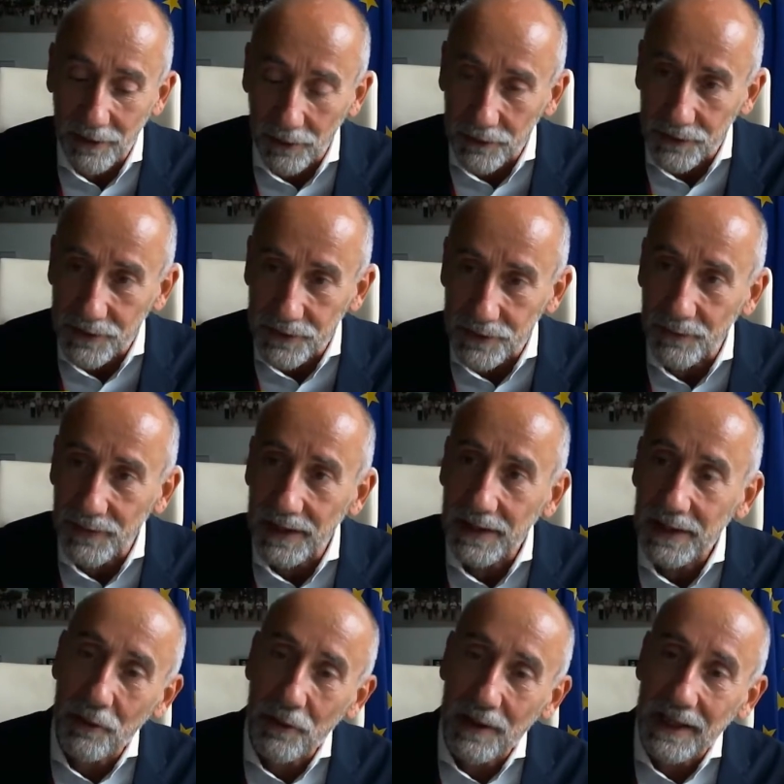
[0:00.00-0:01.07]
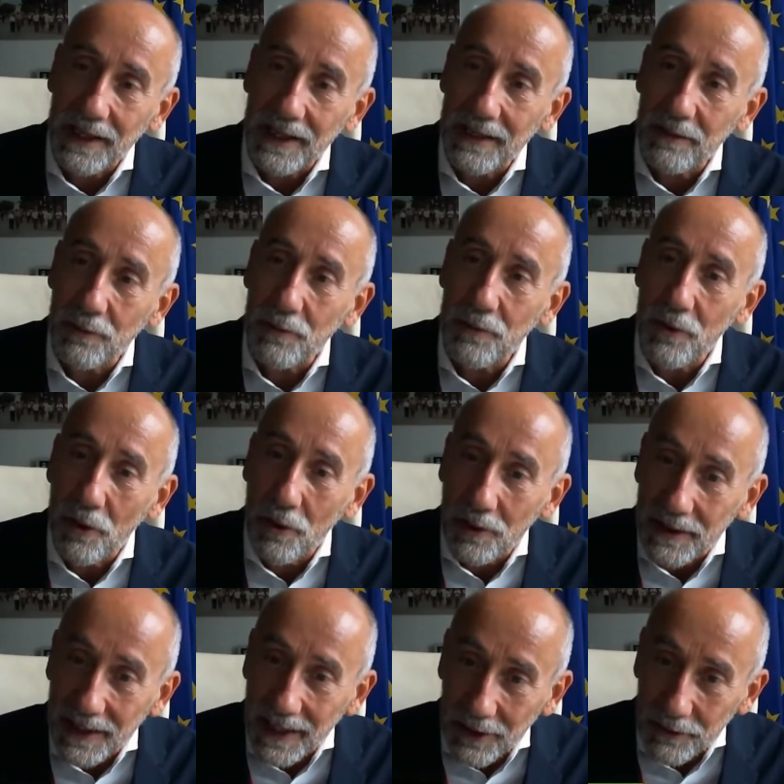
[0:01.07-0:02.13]
beyond. So in
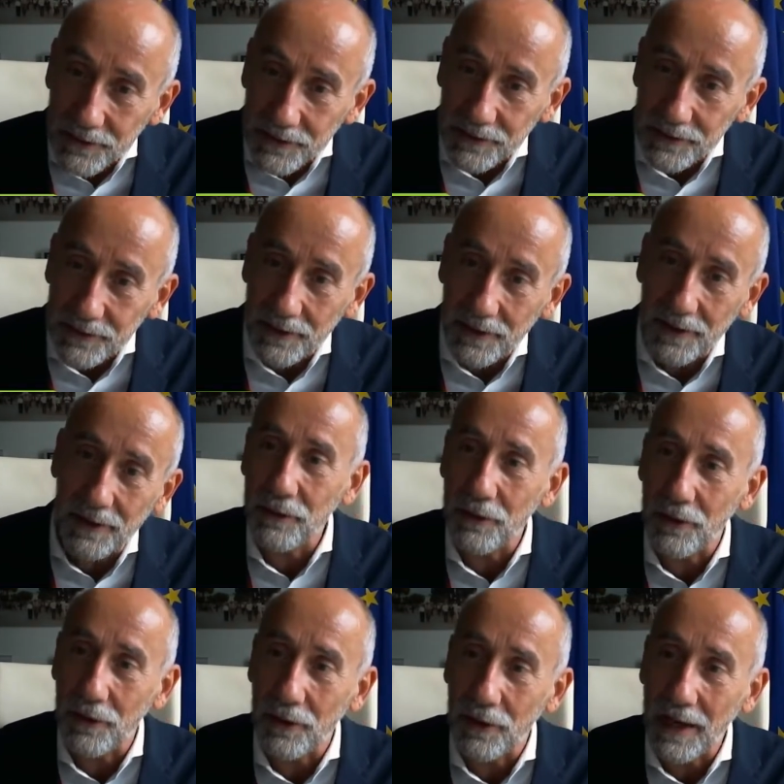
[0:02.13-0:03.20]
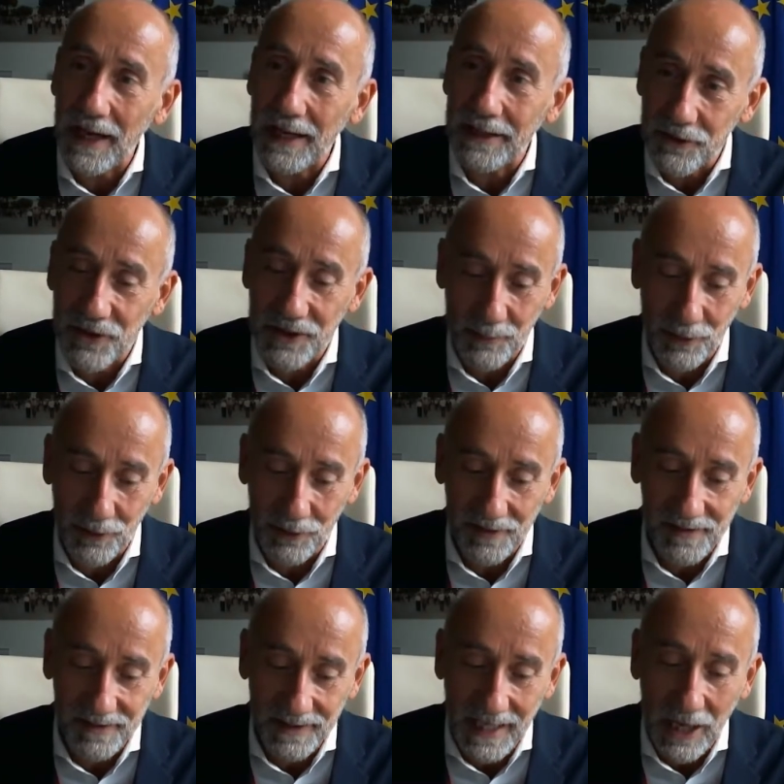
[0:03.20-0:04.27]
rolling out your energy
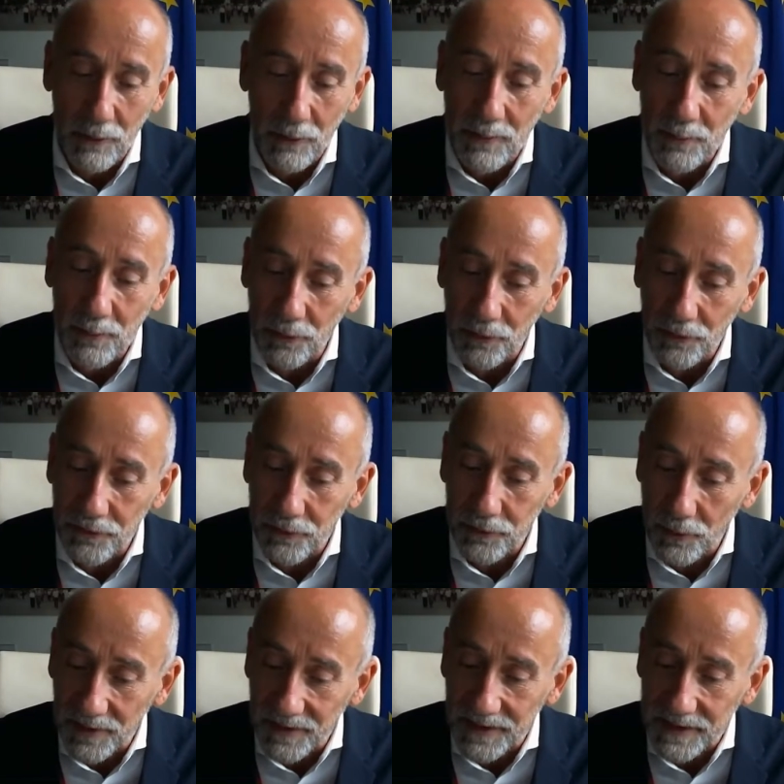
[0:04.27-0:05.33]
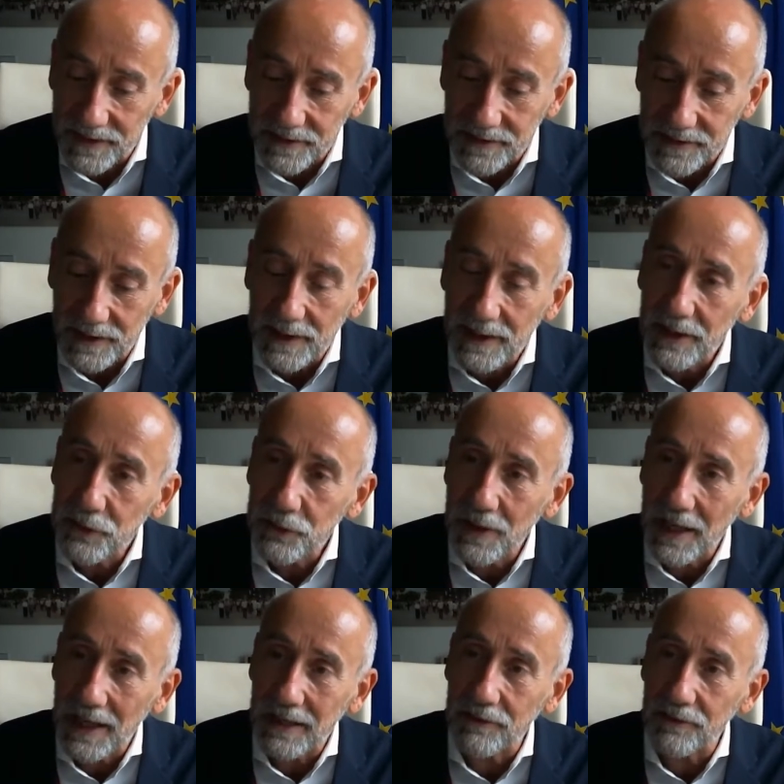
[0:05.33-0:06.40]
policy, how important was it
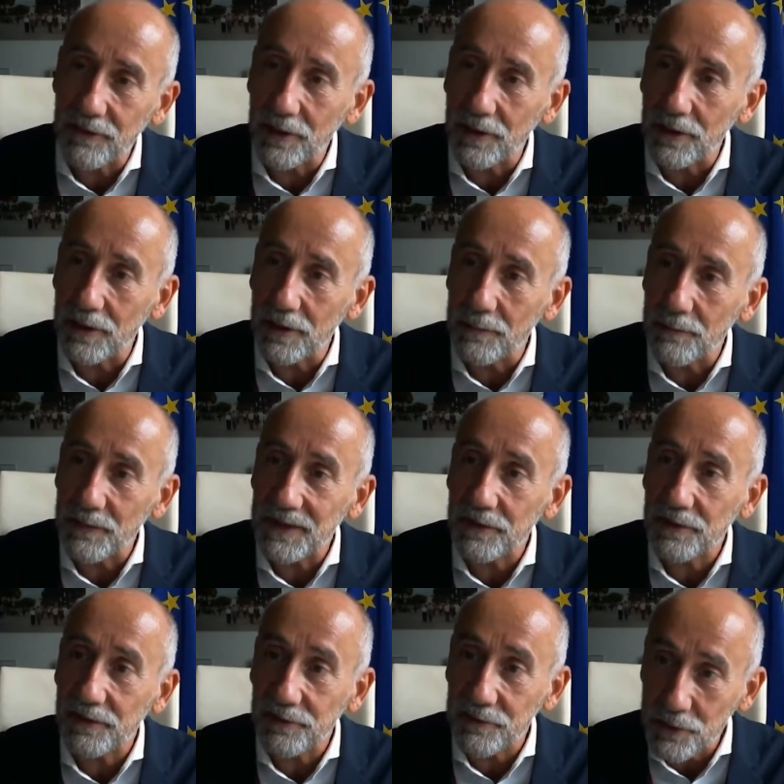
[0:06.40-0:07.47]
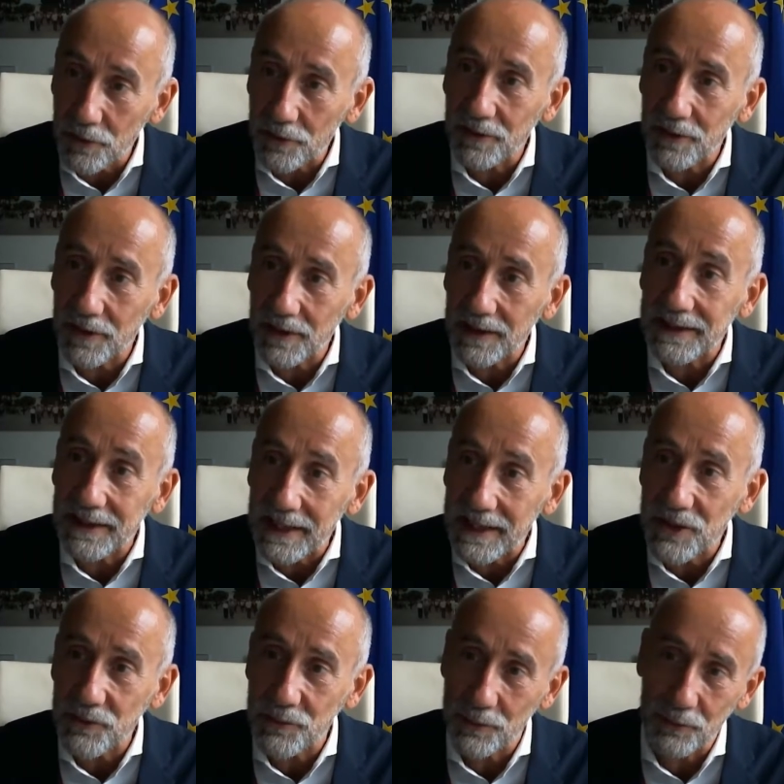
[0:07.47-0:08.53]
to have a strong
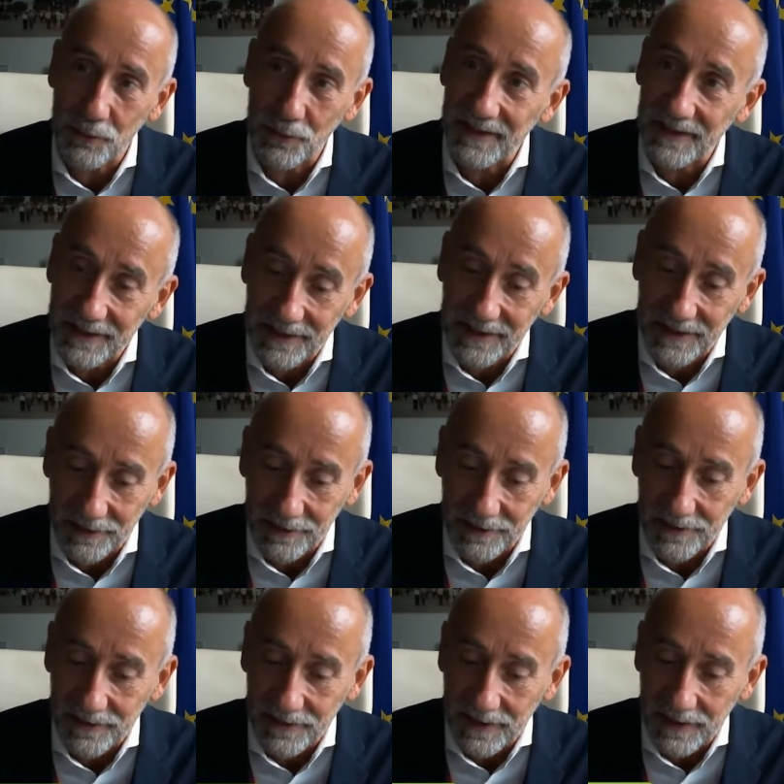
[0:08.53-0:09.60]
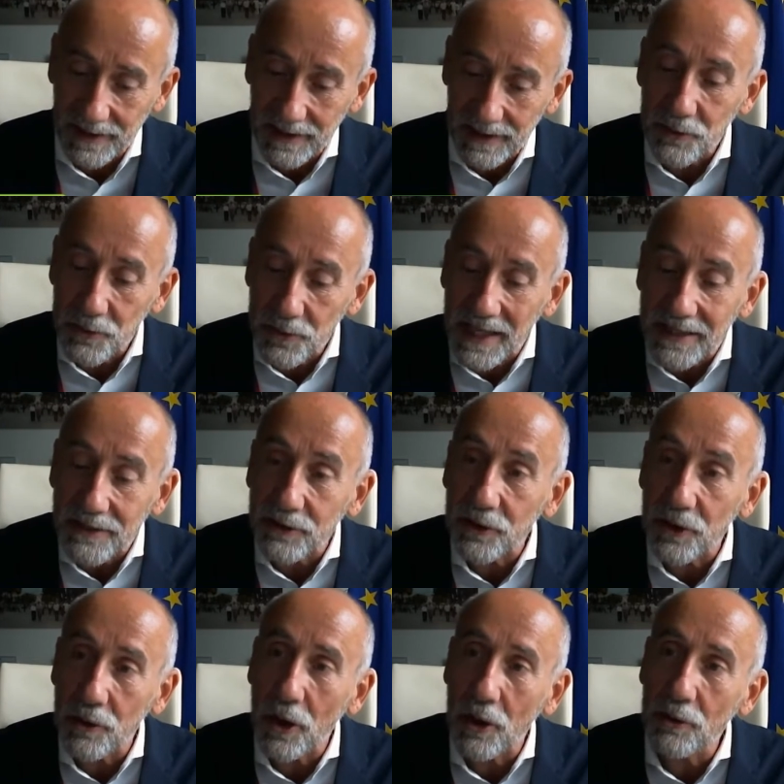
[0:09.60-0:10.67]
engagement with citizens and
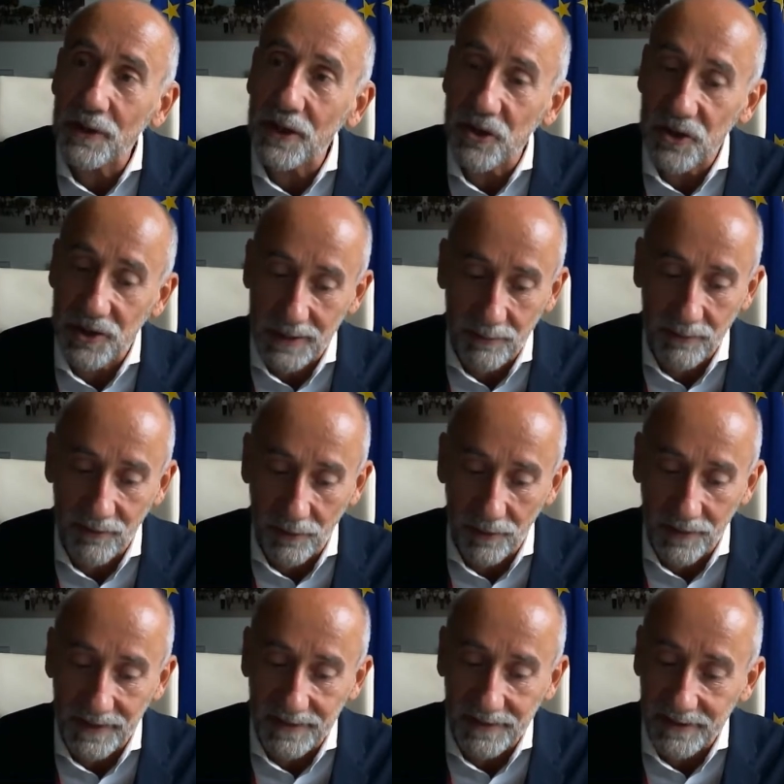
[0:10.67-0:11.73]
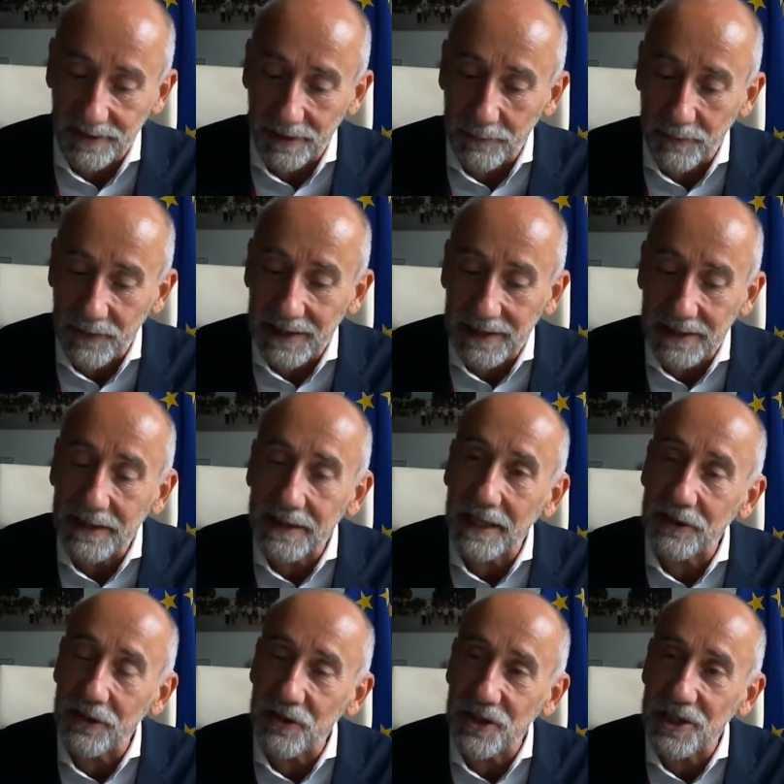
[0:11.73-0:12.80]
create co-ownership for this
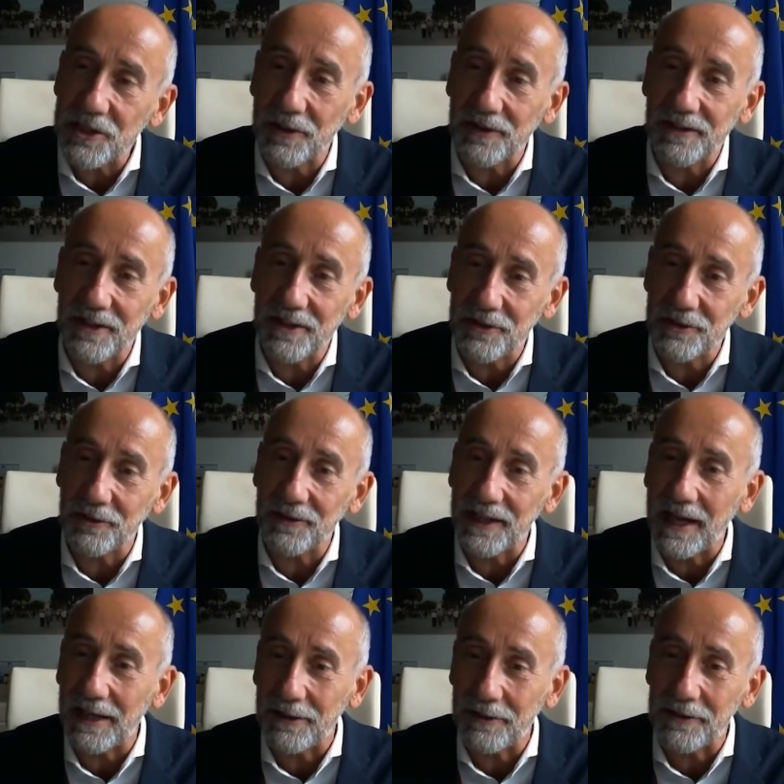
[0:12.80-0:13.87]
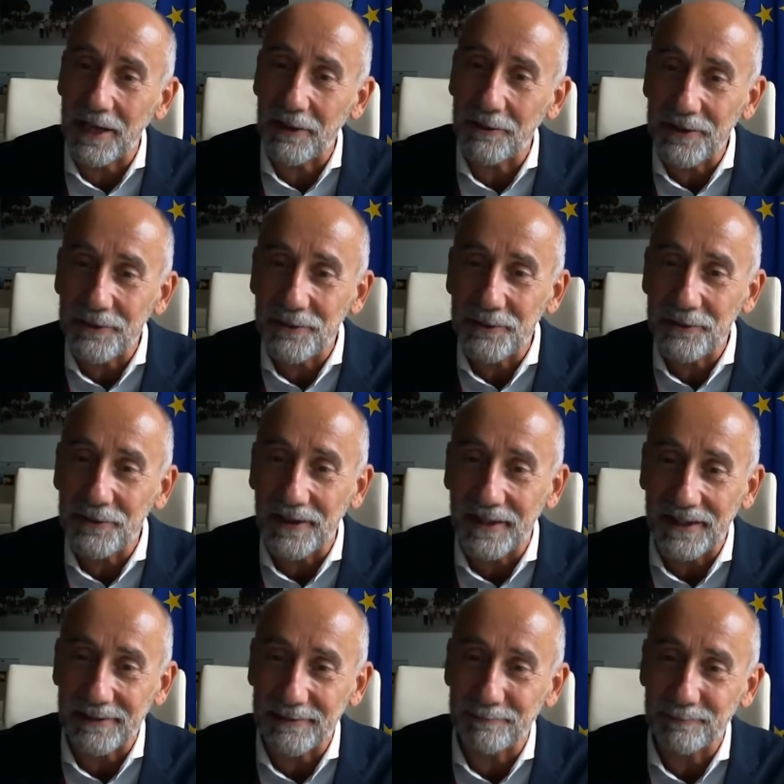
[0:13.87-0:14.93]
clean energy transition on the island? How did you do
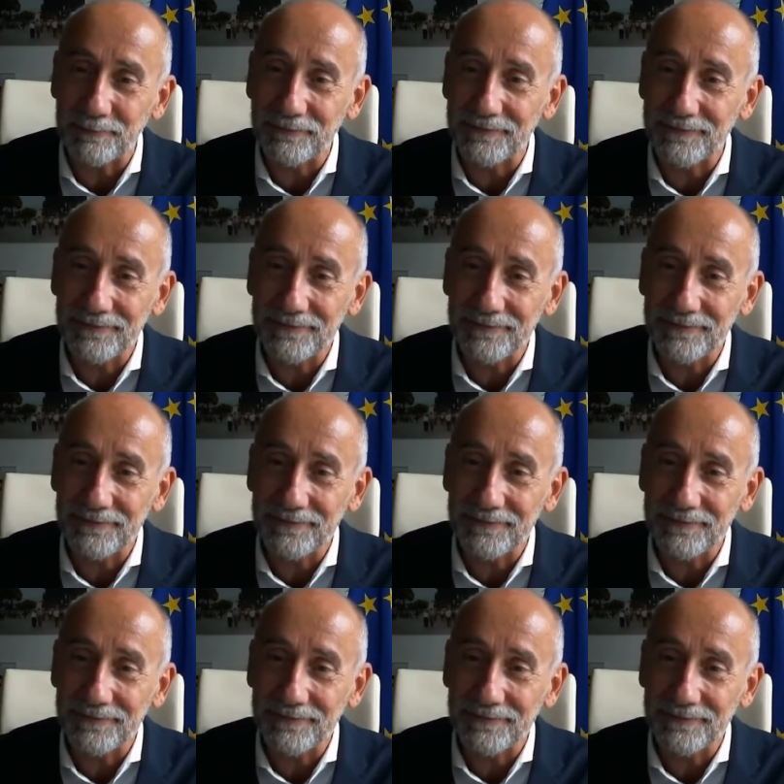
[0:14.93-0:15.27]
that?